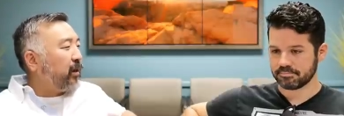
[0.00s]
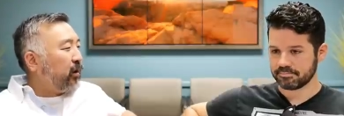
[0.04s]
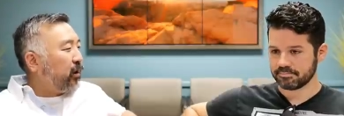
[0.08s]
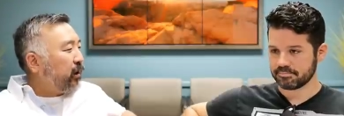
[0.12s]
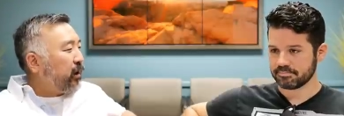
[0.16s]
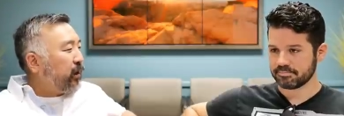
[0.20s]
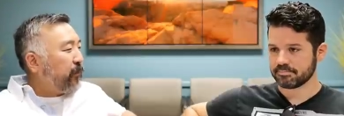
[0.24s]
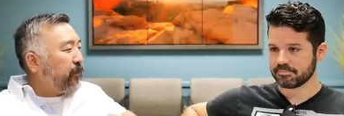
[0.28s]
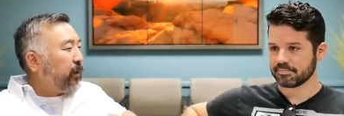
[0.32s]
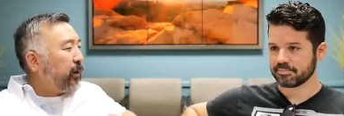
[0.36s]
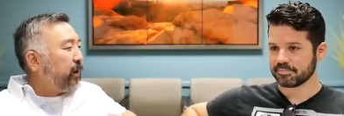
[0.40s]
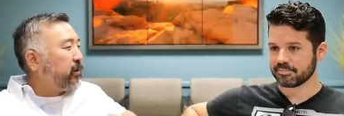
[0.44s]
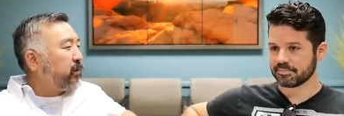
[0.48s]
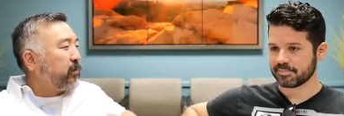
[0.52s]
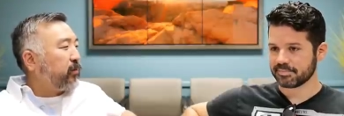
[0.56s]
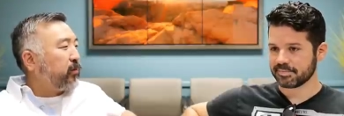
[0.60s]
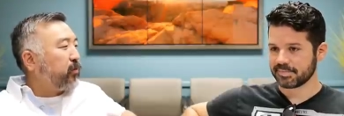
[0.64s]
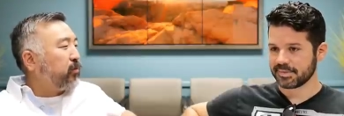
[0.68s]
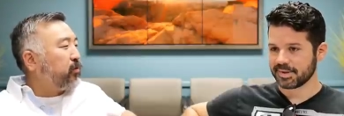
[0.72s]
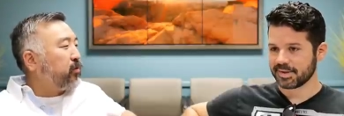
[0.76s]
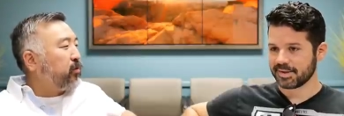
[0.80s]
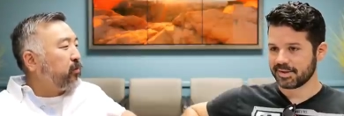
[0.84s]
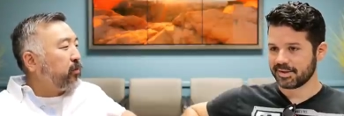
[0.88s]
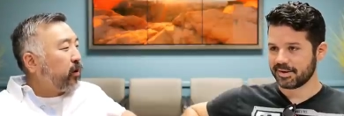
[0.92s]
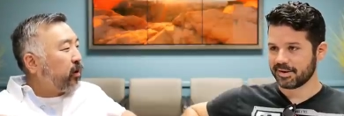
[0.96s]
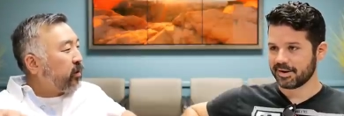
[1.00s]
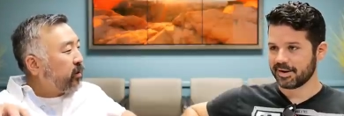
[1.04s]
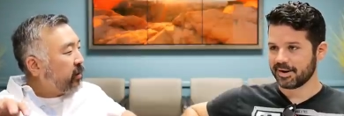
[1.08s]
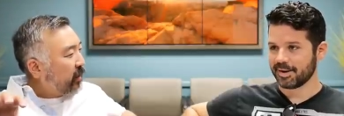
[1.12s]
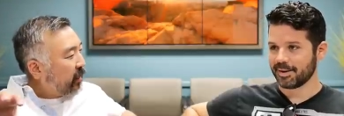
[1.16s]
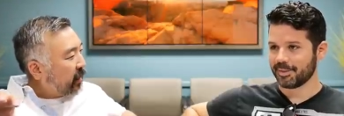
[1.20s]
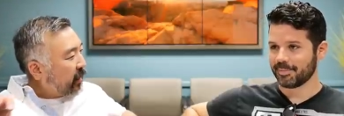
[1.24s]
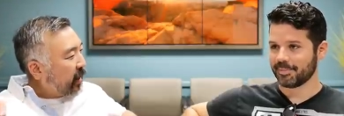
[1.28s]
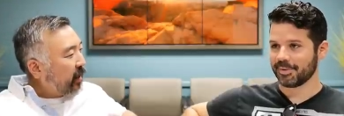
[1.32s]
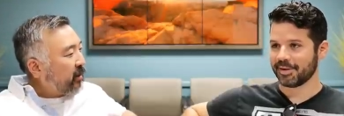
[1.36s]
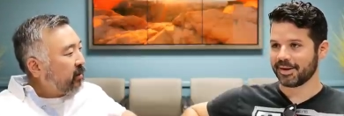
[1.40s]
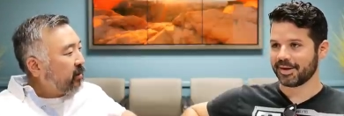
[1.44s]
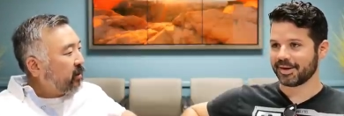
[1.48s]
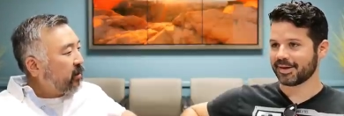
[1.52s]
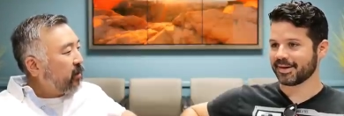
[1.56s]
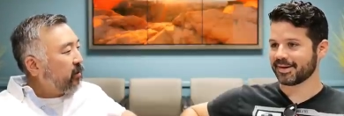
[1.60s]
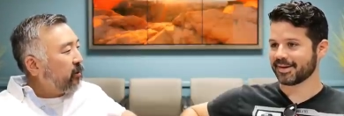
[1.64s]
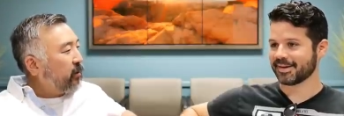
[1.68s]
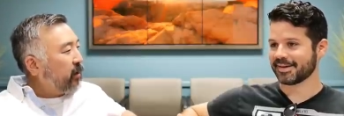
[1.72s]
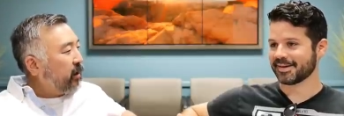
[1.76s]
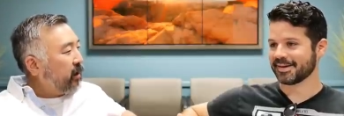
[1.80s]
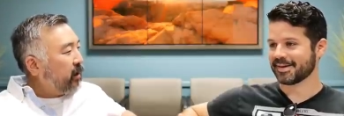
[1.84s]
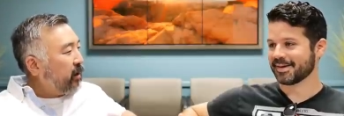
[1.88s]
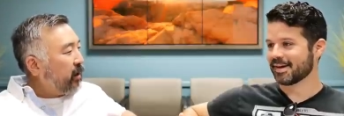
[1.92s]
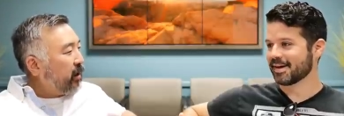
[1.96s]
Speaker 1: you know, he picks up the room because he likes like, it
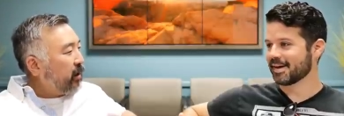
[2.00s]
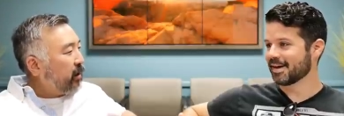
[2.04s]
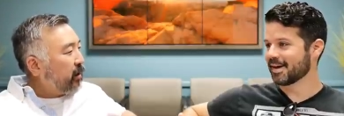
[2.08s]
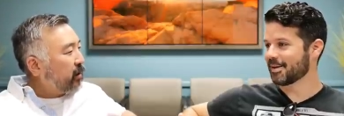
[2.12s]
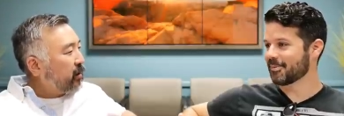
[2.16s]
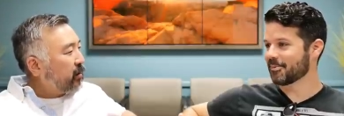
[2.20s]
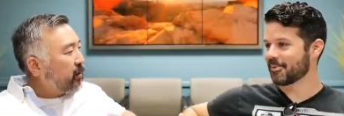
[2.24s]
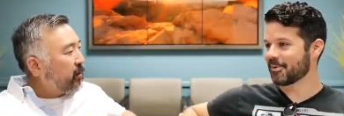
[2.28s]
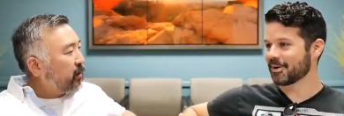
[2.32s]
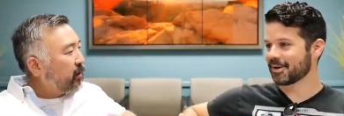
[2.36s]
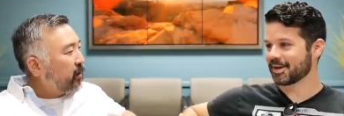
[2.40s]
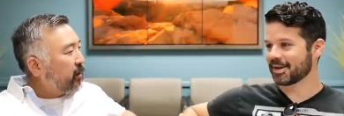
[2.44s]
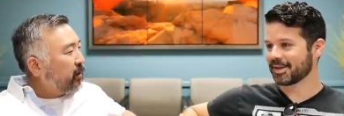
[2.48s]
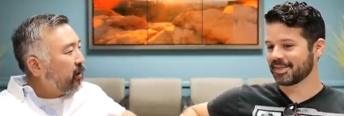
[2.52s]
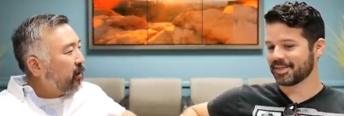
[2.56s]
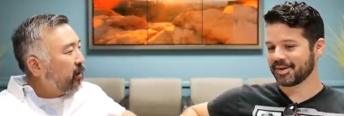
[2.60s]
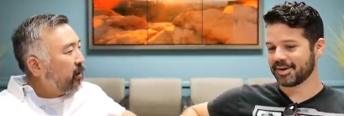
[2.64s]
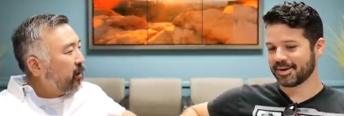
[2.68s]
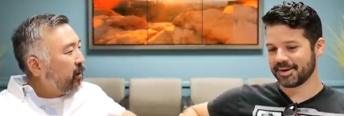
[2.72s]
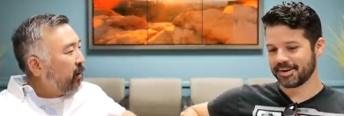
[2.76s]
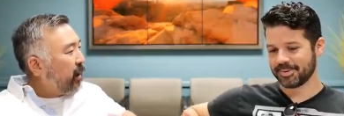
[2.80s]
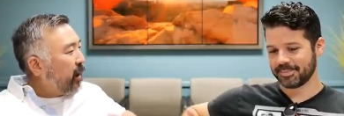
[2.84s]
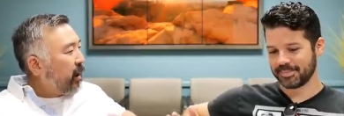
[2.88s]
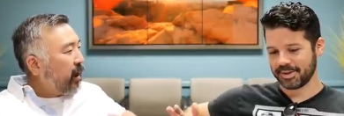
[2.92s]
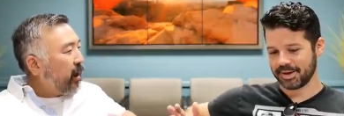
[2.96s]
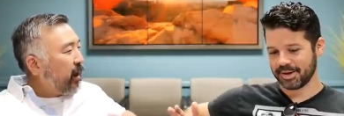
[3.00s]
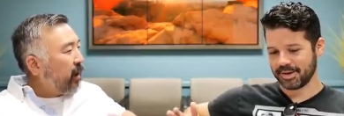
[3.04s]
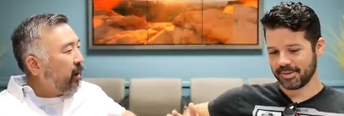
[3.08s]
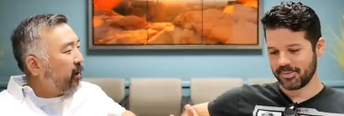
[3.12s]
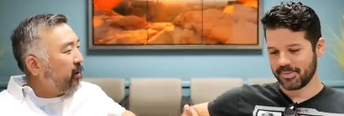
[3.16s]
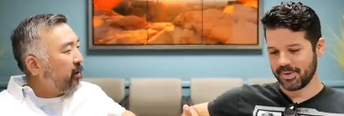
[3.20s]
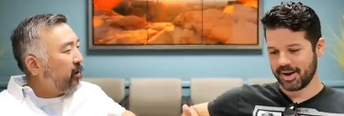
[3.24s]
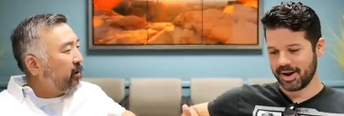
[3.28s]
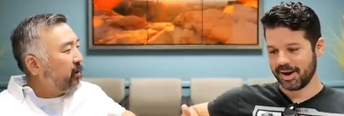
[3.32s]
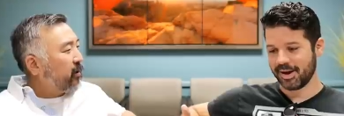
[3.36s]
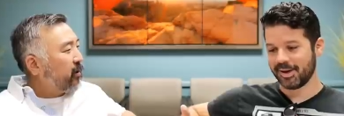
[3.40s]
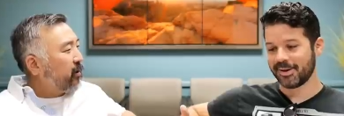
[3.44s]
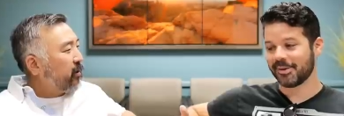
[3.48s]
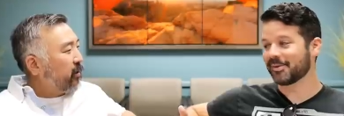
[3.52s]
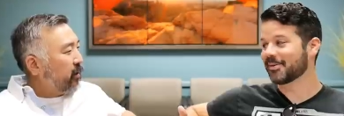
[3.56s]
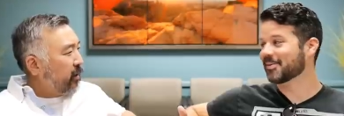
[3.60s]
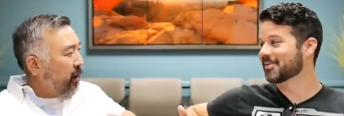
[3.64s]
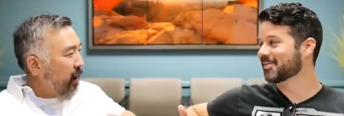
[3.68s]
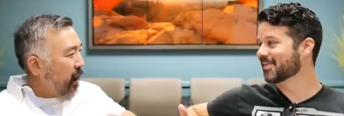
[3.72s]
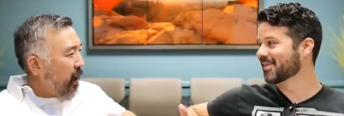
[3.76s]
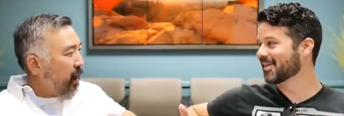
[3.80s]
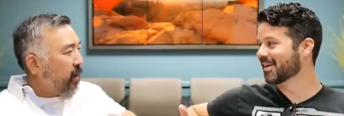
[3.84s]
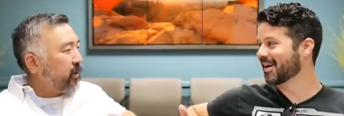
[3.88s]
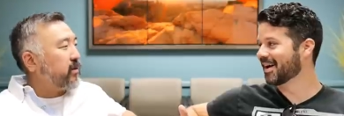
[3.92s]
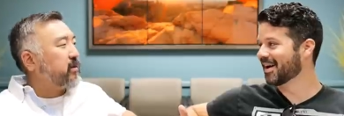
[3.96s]
to be neat.
Speaker 2: Walk in there. Yeah. Like,
Speaker 1: wow.
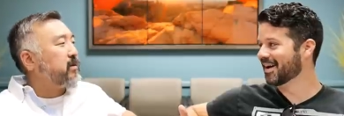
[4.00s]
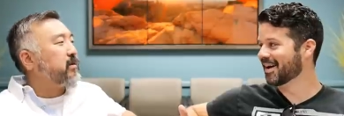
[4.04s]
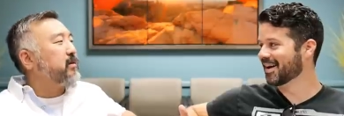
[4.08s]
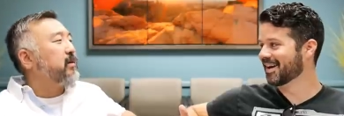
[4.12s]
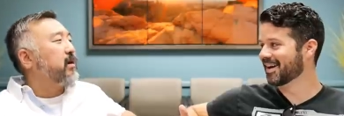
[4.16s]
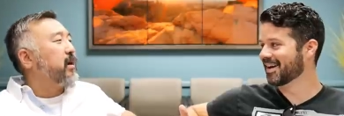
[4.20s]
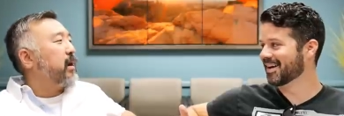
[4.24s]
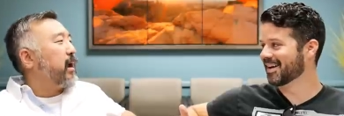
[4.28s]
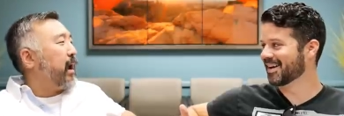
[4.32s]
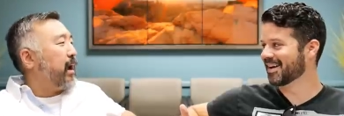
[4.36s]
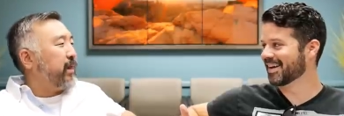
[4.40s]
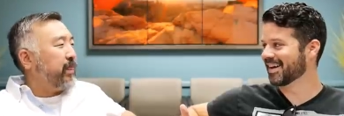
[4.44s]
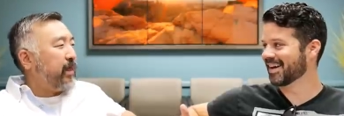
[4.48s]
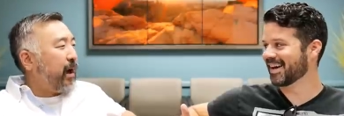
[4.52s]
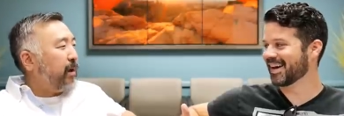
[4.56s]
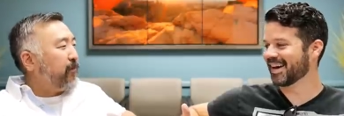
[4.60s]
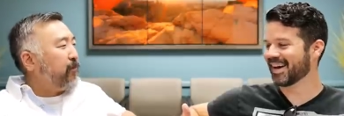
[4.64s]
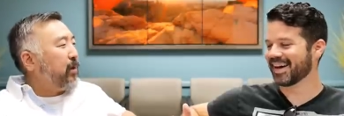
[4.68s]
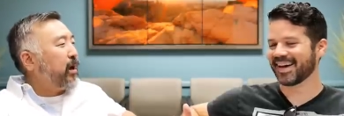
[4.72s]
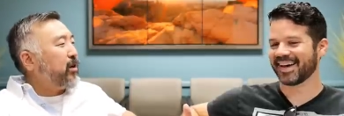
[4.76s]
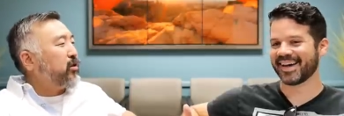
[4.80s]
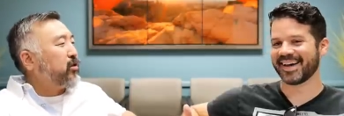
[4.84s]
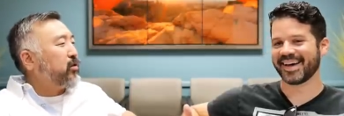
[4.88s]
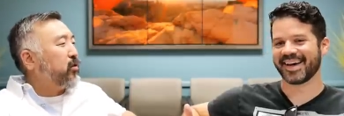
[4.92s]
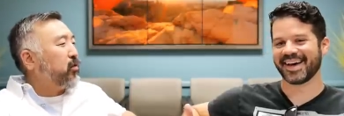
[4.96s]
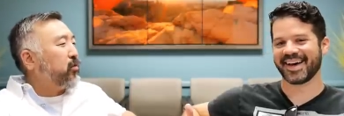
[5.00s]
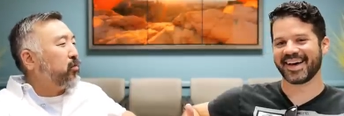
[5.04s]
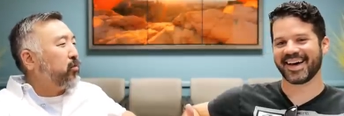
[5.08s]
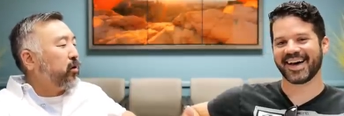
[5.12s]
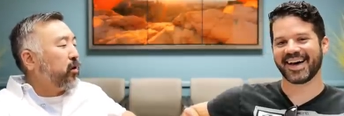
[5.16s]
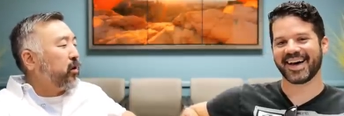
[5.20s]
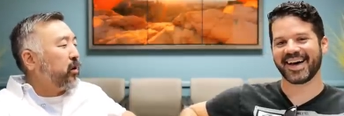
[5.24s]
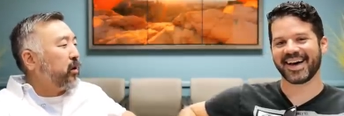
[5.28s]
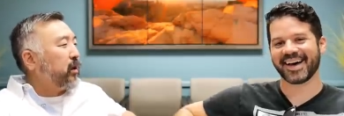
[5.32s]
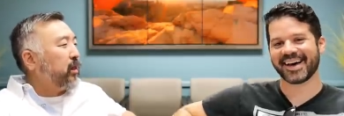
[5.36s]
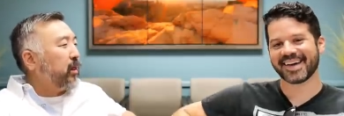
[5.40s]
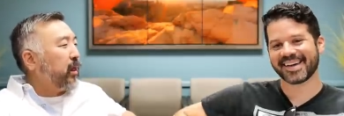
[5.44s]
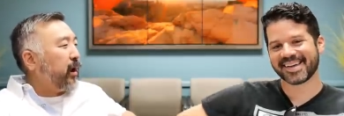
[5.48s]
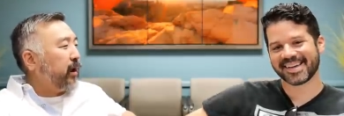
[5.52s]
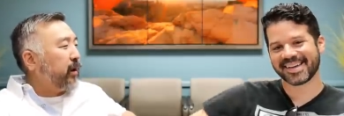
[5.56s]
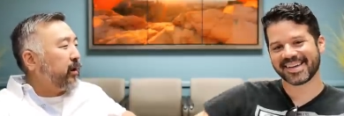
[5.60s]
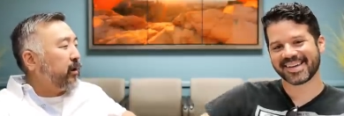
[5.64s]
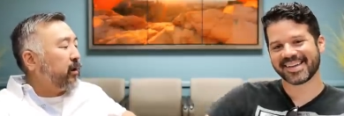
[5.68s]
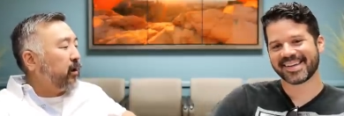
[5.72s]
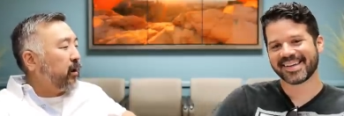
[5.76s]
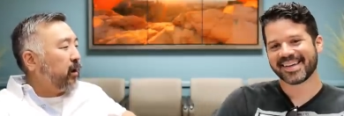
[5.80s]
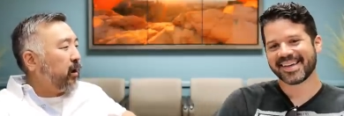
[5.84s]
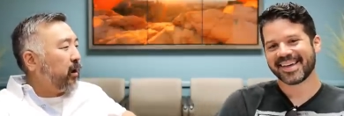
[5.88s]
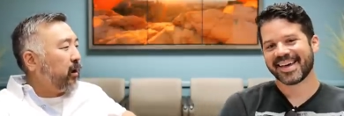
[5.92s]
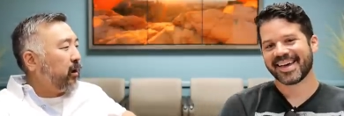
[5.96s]
Yes. and that makes you really
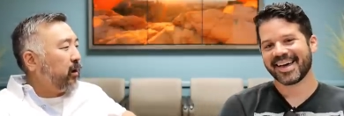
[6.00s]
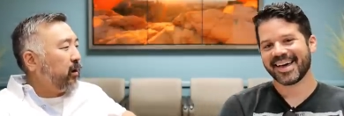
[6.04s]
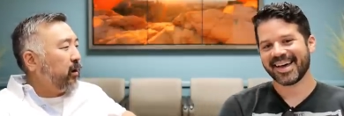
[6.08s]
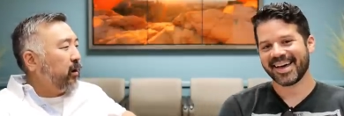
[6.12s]
like uh,